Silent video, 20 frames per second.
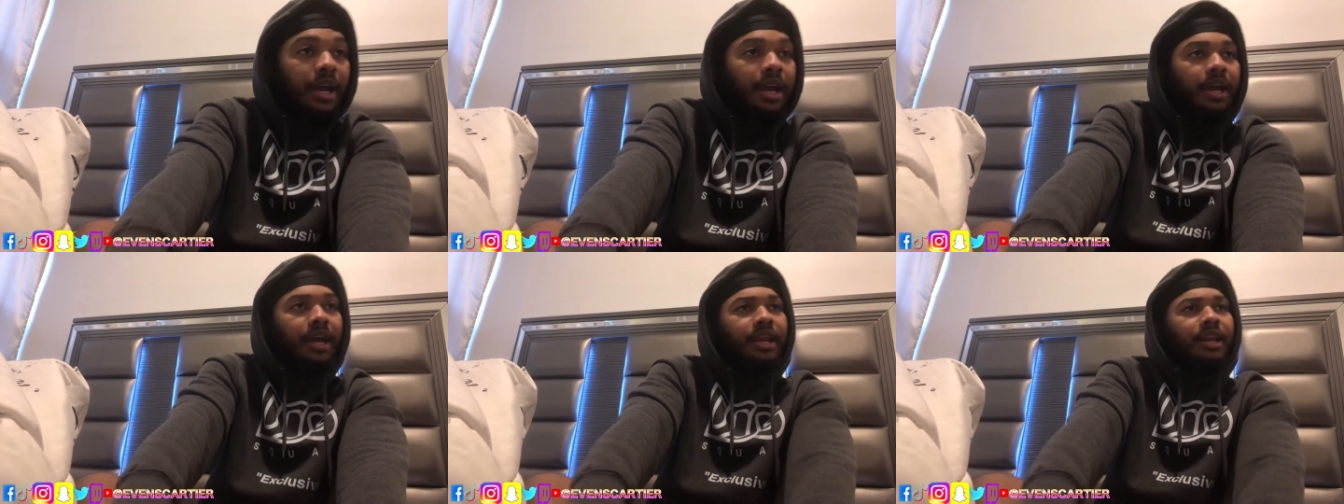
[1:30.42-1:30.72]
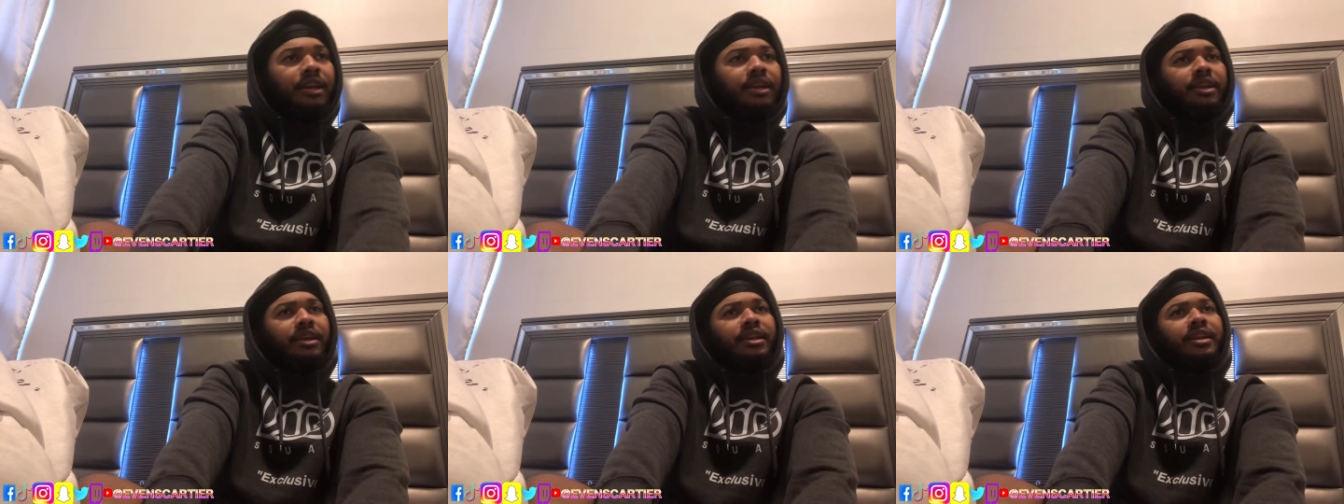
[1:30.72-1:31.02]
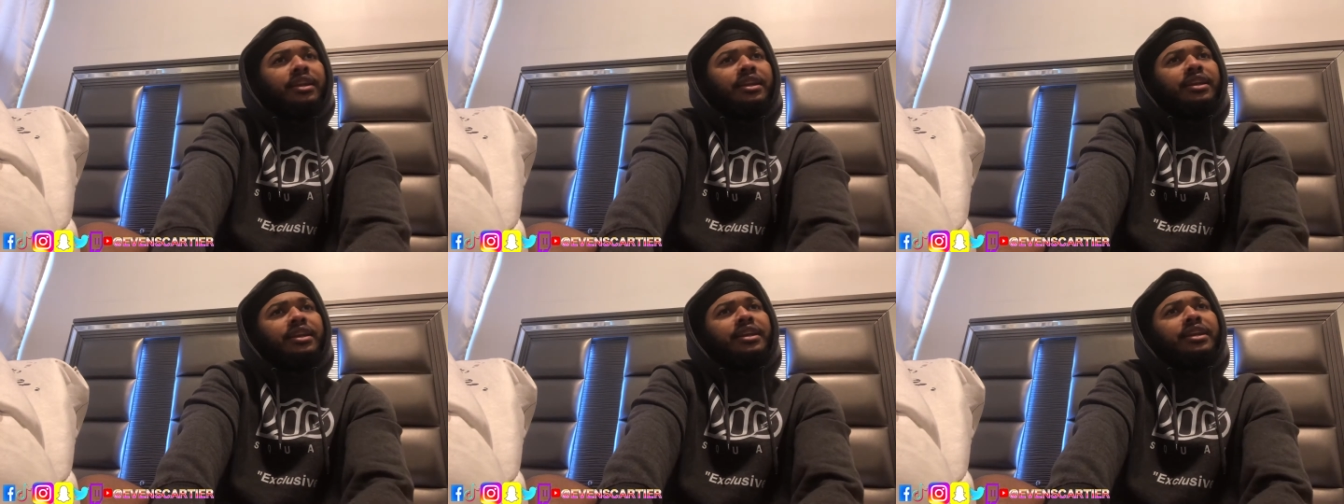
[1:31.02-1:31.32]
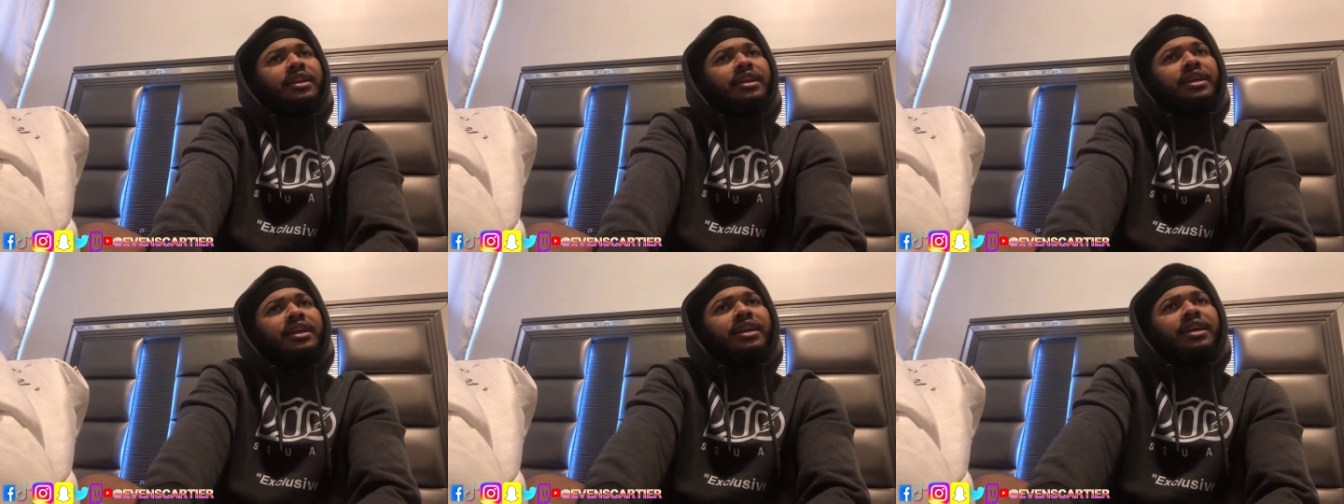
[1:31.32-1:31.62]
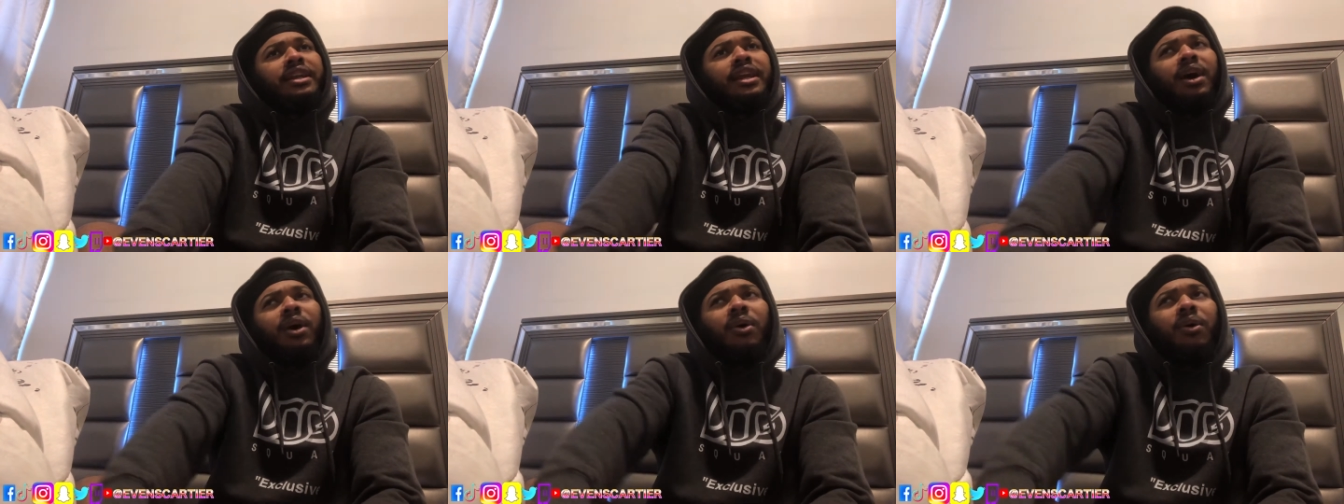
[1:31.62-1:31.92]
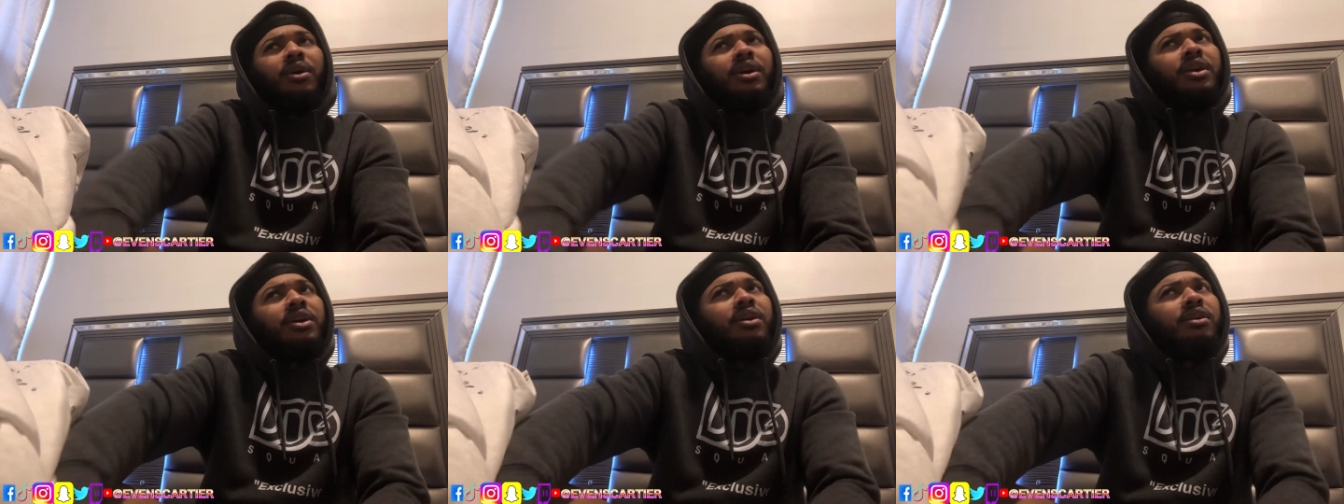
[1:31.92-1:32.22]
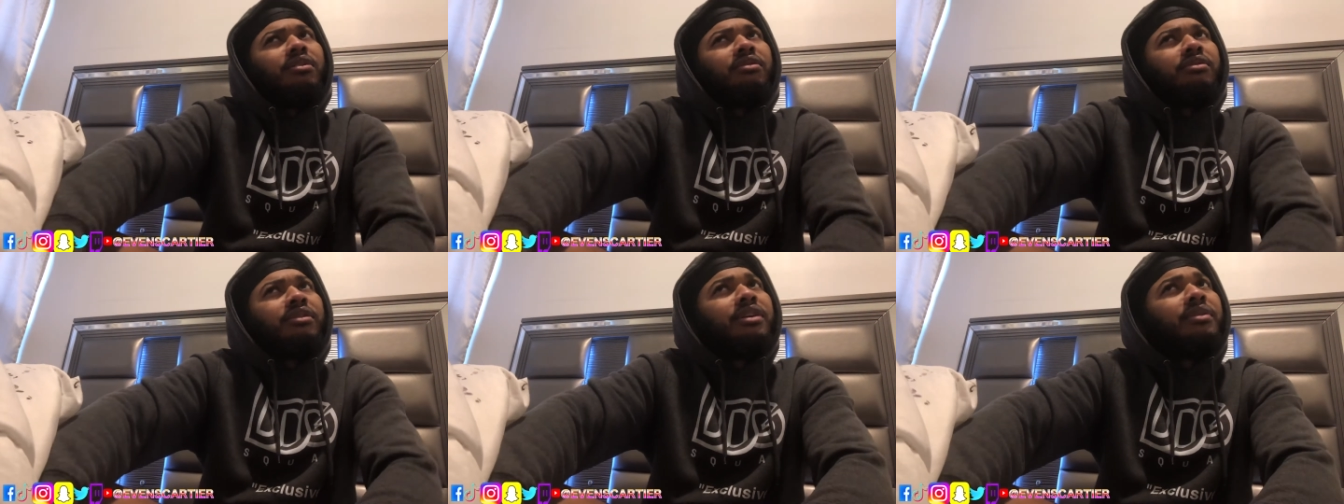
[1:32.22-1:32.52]
and not only
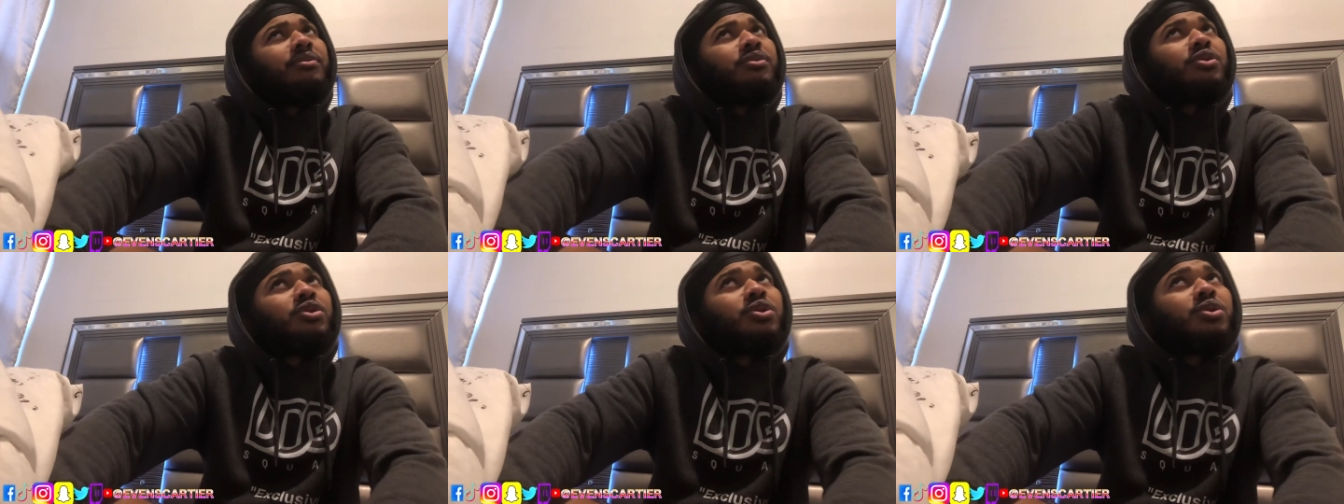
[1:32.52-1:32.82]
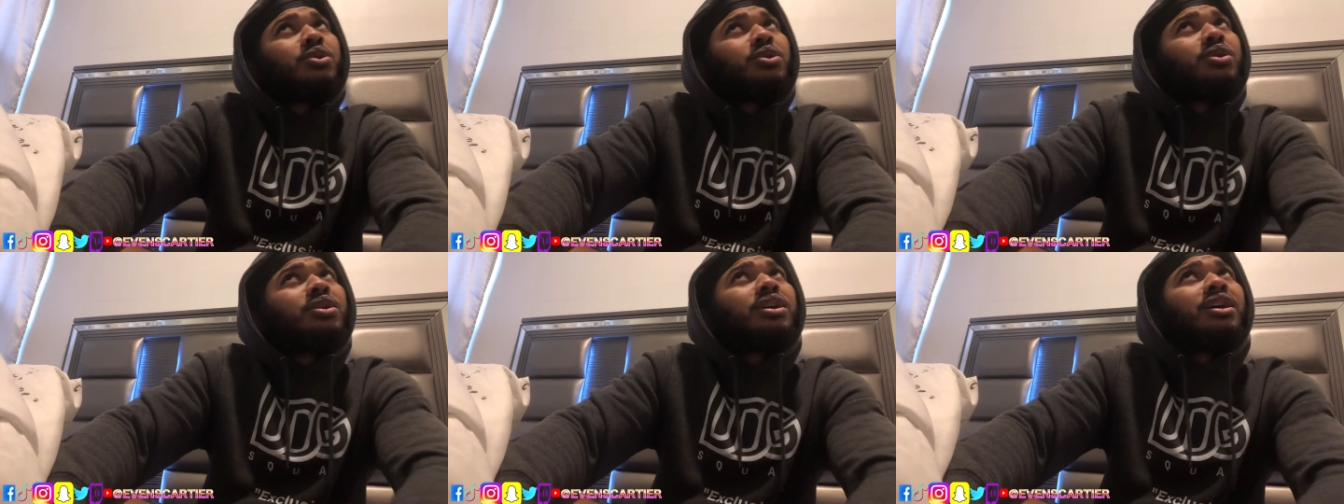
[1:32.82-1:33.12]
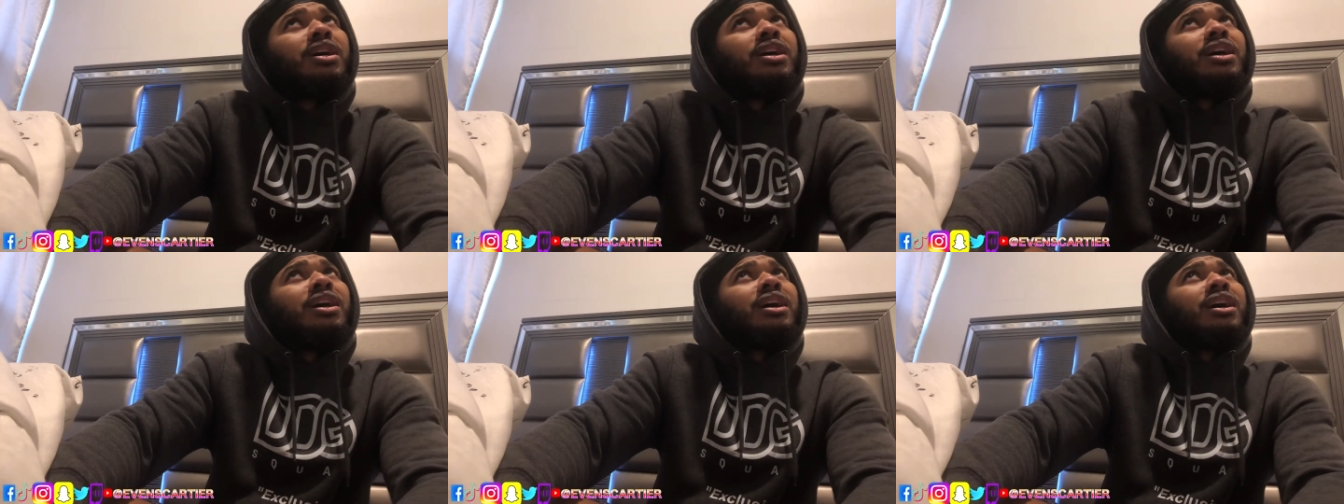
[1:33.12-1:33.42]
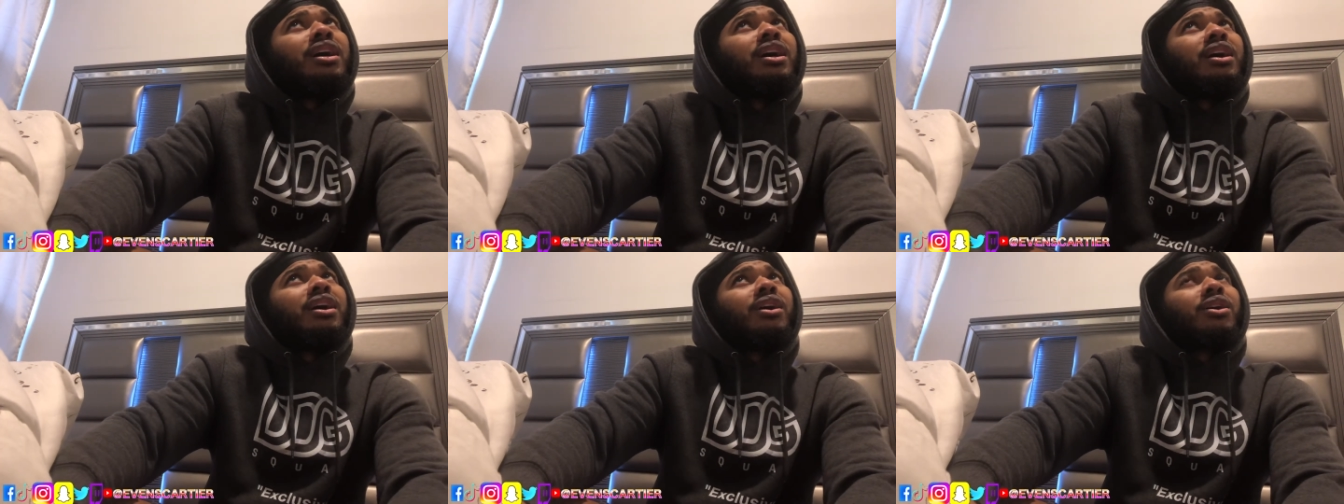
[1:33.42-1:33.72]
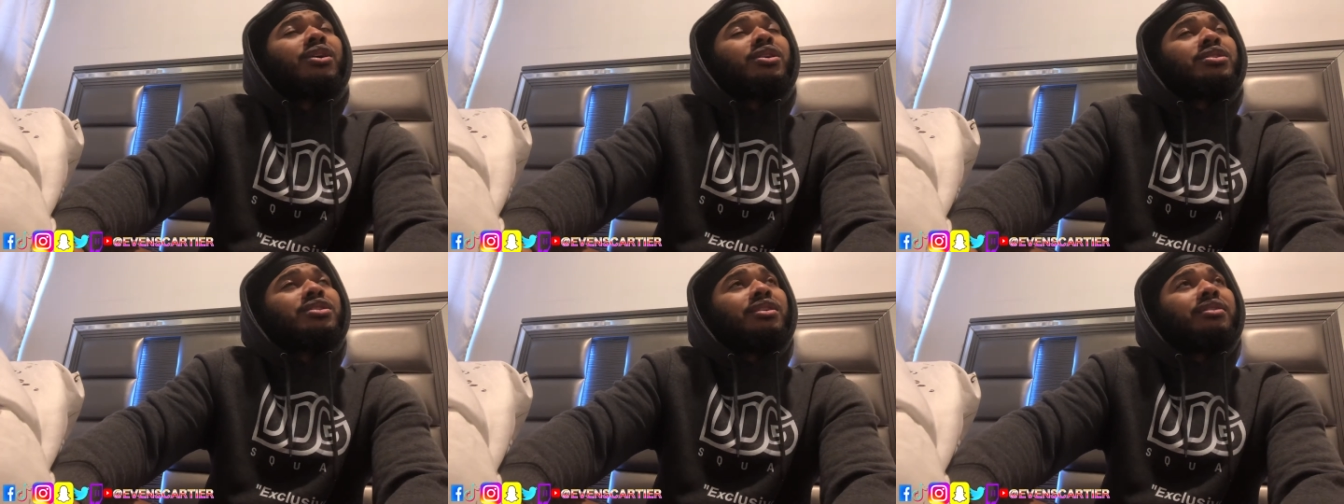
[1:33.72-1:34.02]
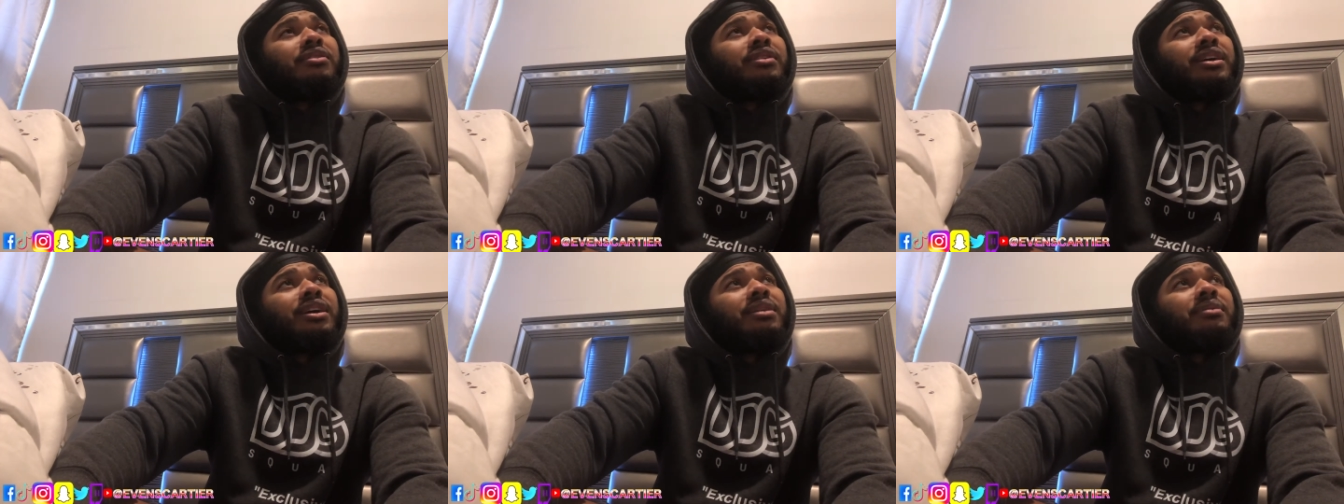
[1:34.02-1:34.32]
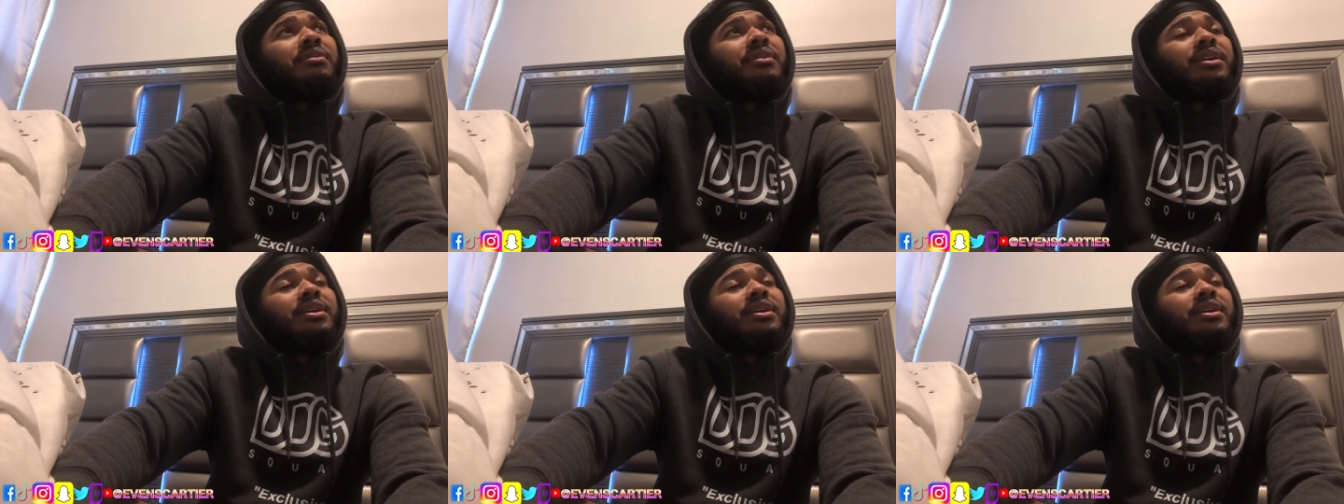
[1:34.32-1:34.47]
of him too, because of him.